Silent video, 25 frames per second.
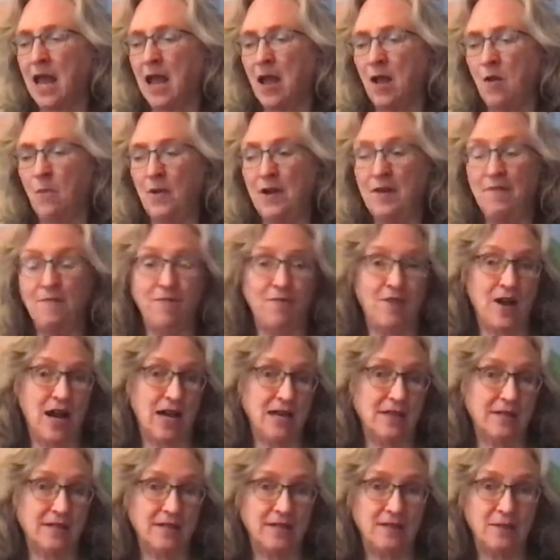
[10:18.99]
We
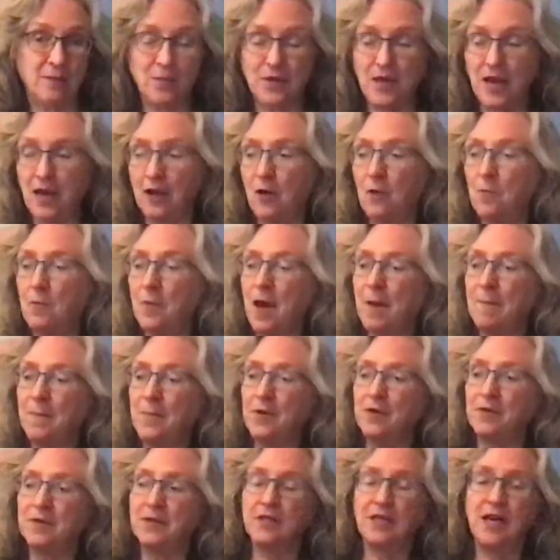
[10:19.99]
find some yellow
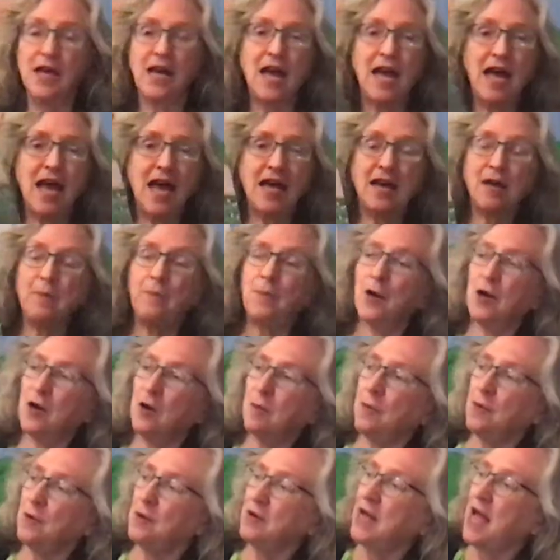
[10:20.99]
peppers and a
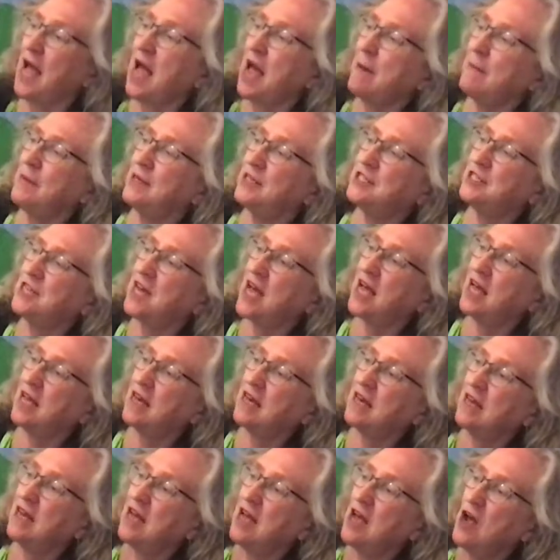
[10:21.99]
purple cabbage head.
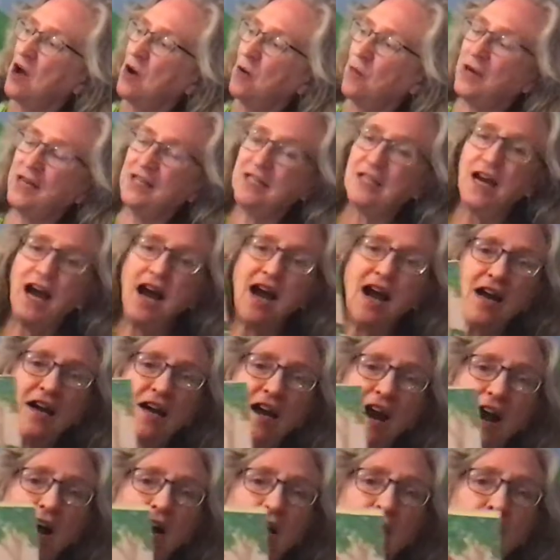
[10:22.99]
We tug
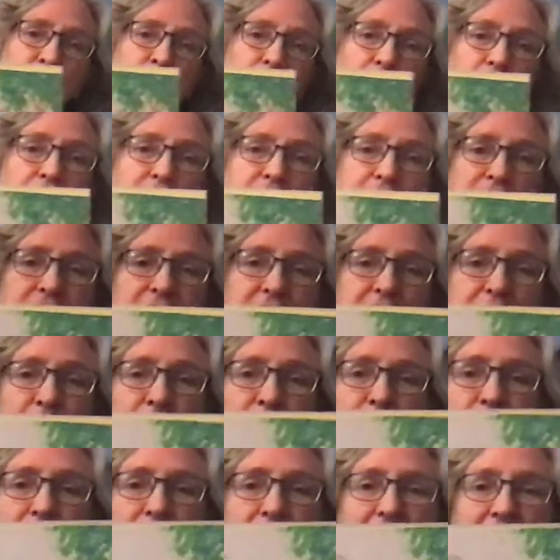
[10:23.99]
on rosy
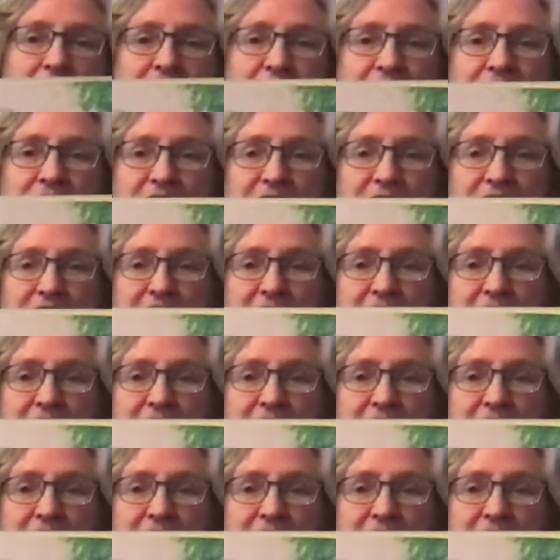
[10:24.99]
radishes